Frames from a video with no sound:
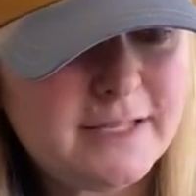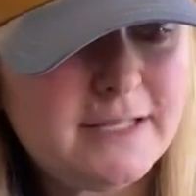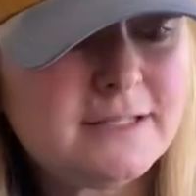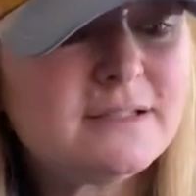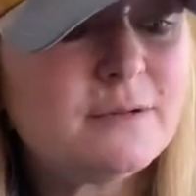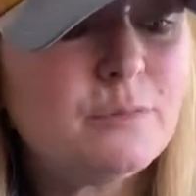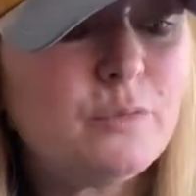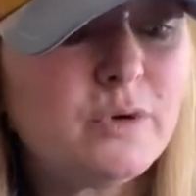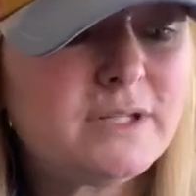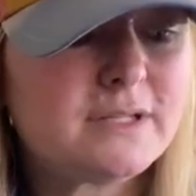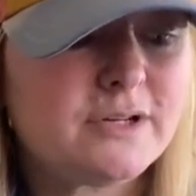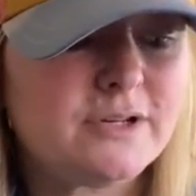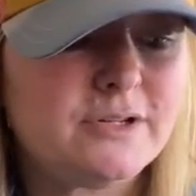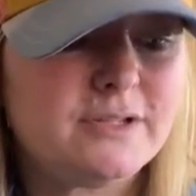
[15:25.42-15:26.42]
and some
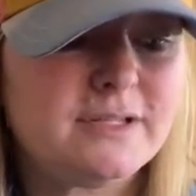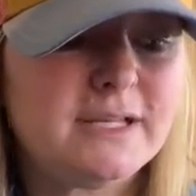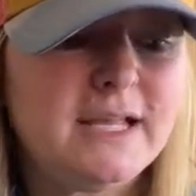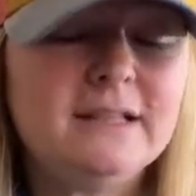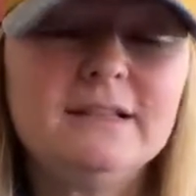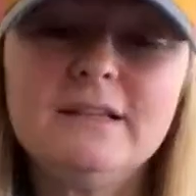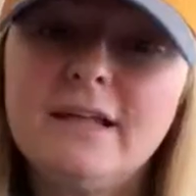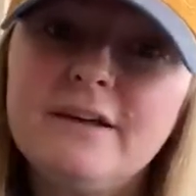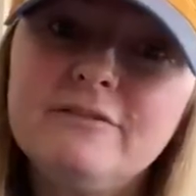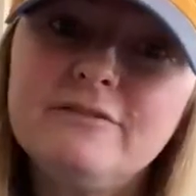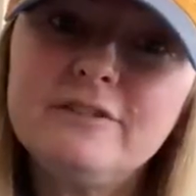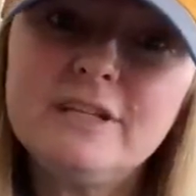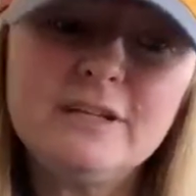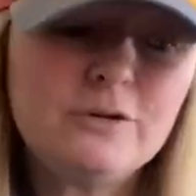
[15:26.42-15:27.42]
whiskers and
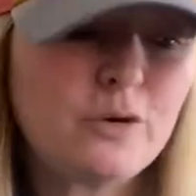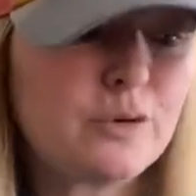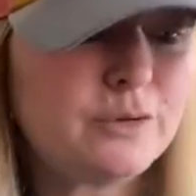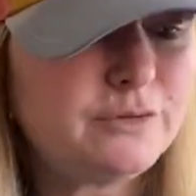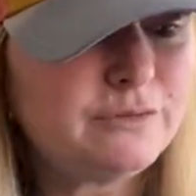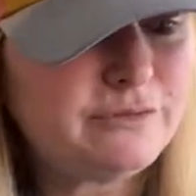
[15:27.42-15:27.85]
lovely golden